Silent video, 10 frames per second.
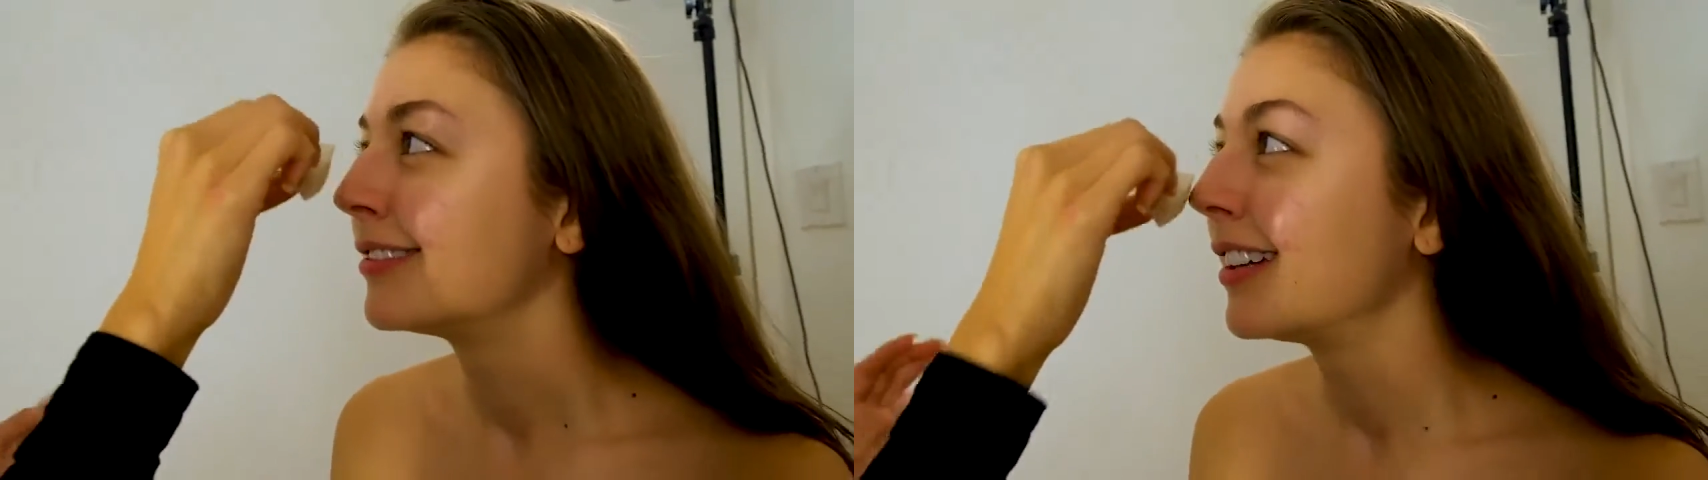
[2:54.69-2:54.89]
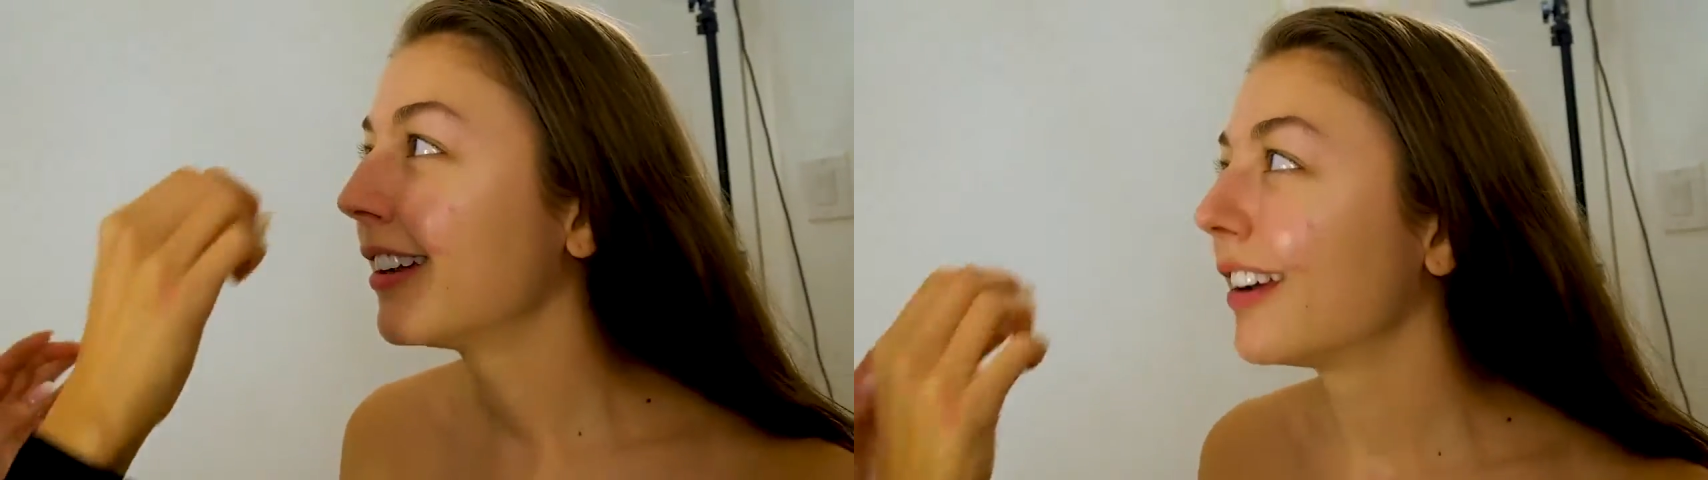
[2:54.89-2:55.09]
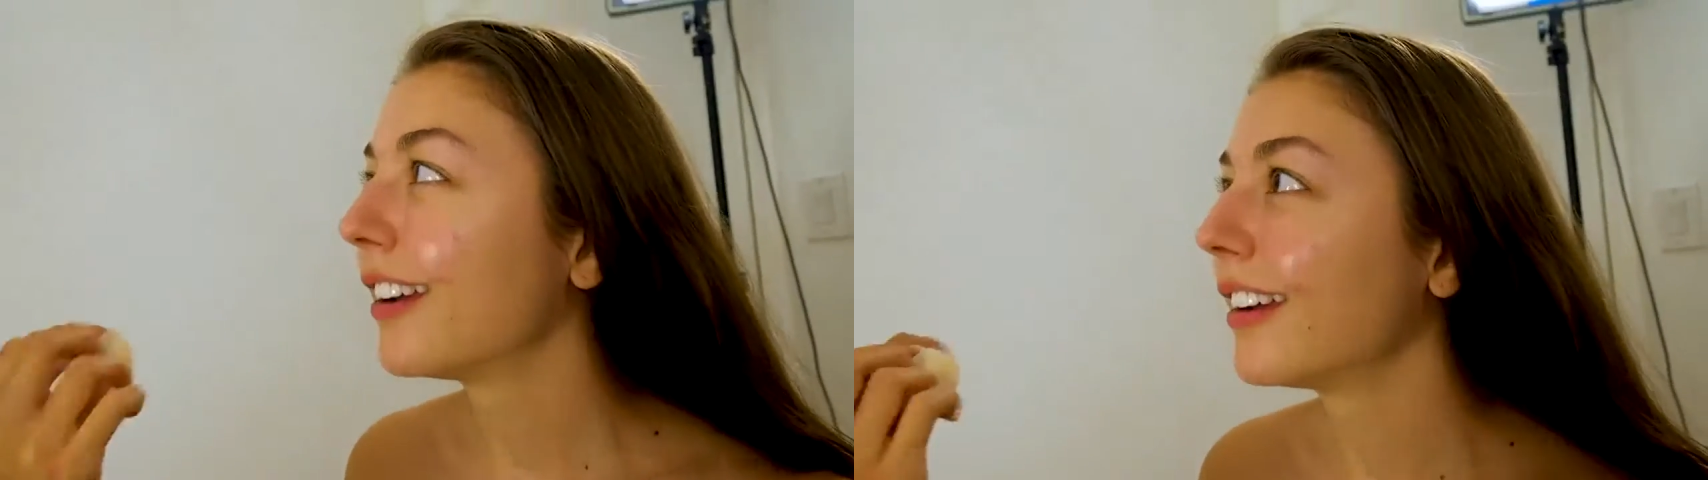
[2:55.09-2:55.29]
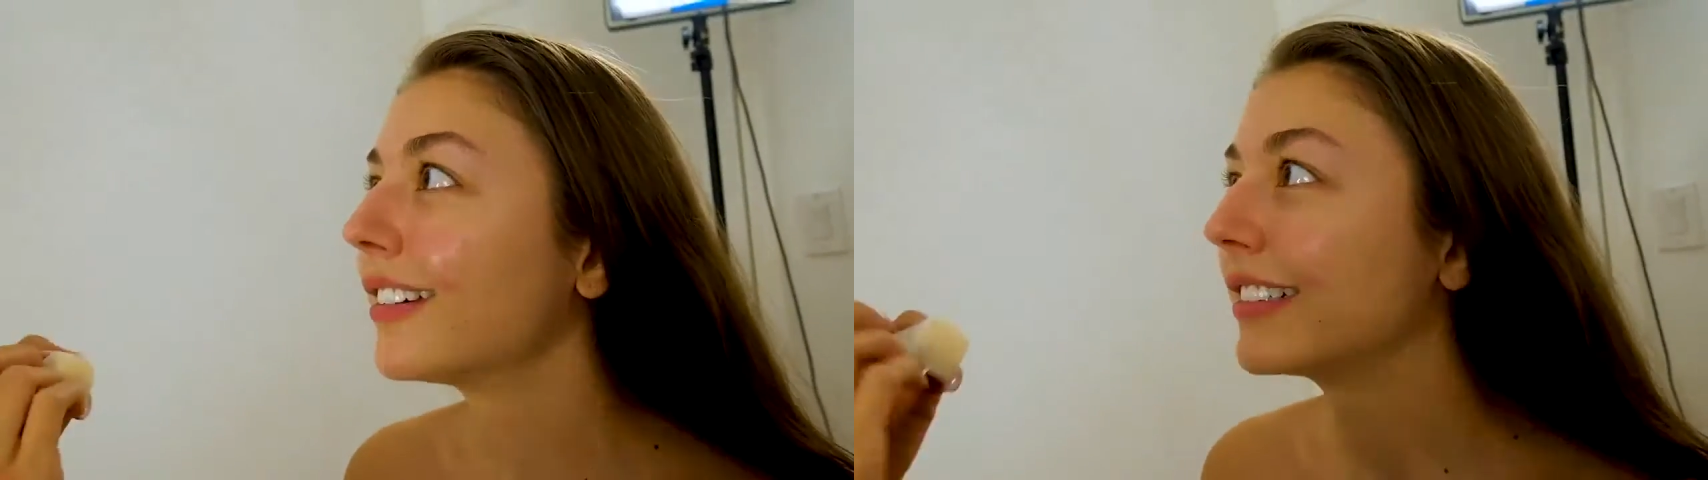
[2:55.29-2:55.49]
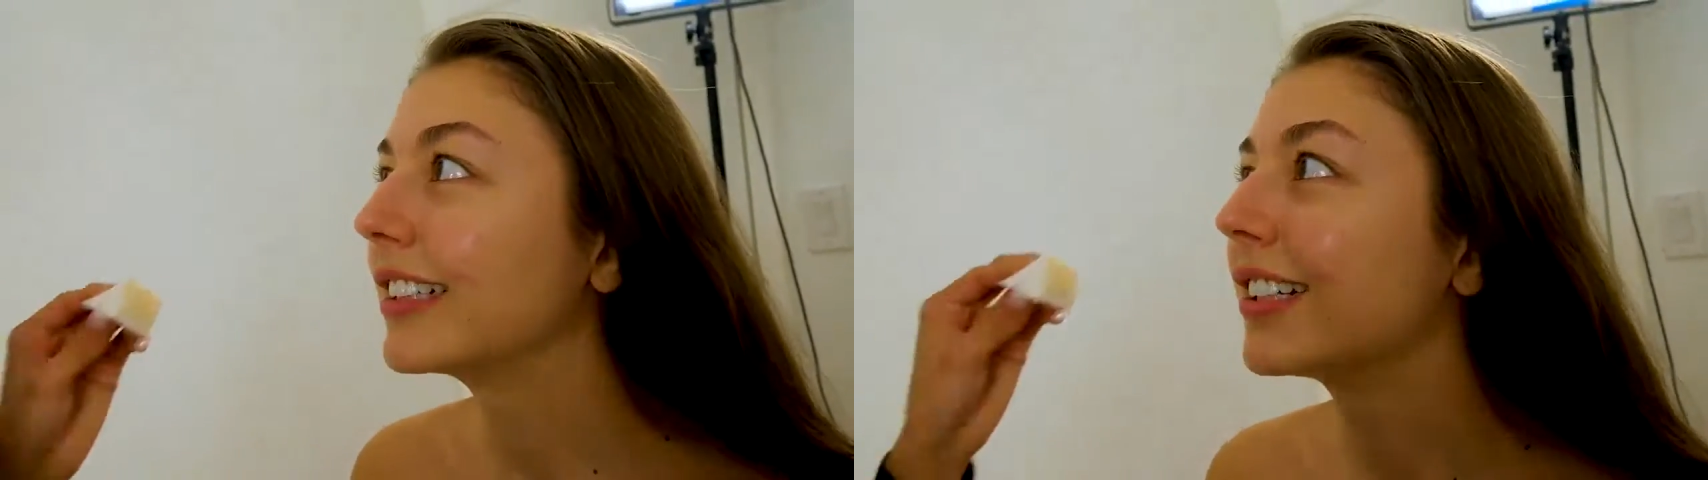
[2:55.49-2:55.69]
Like, I'm
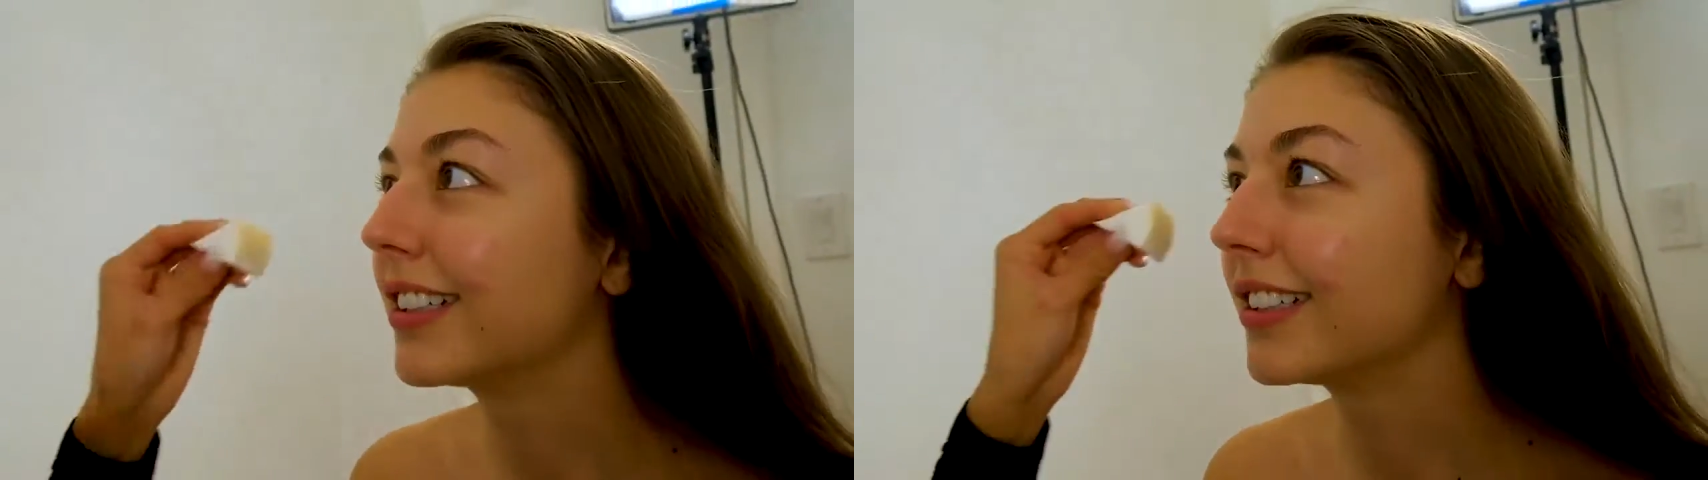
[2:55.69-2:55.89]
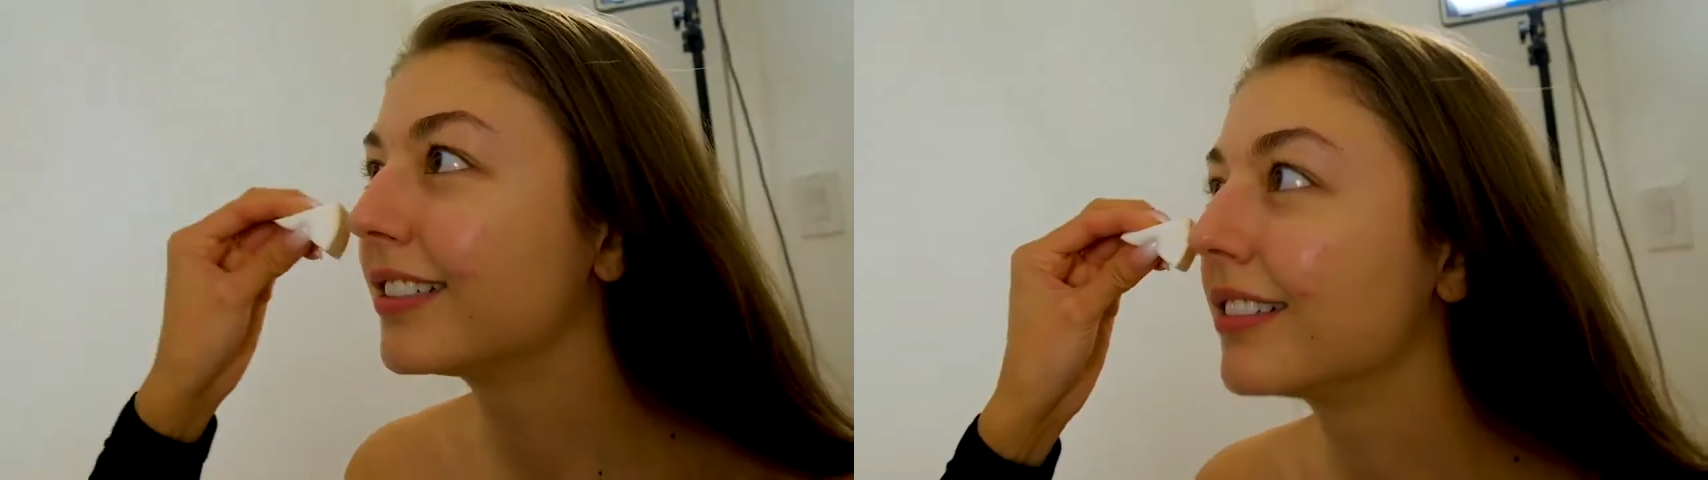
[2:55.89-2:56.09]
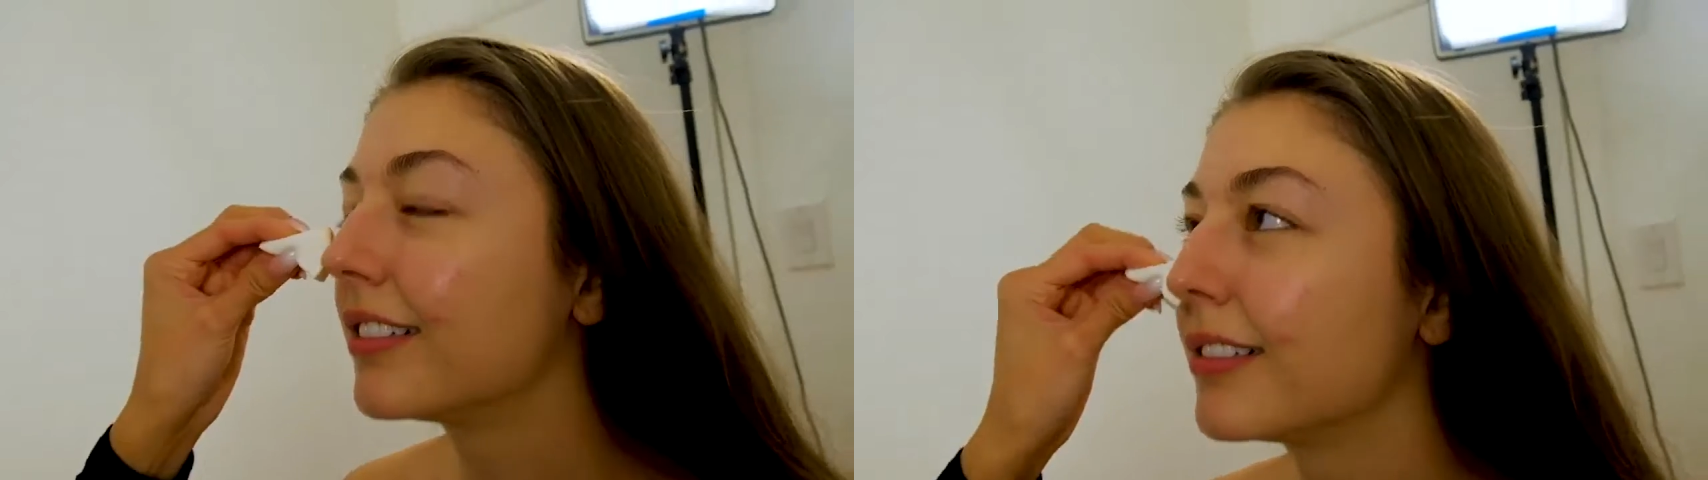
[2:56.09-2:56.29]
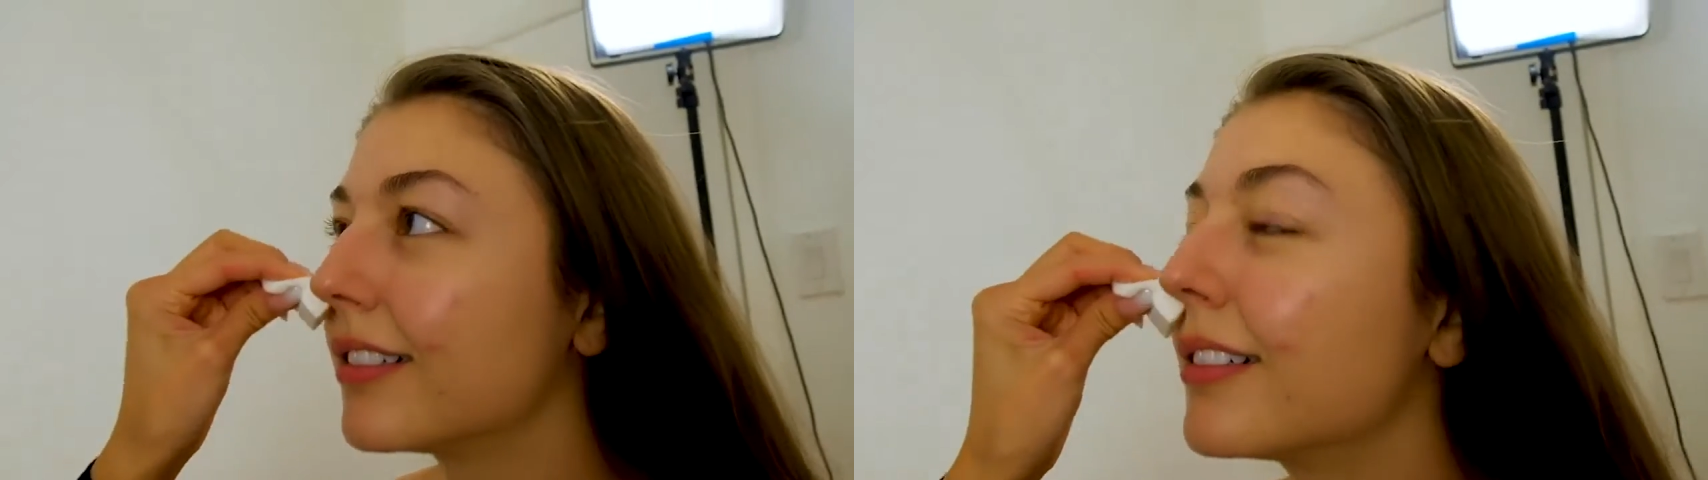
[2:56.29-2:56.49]
very kind of like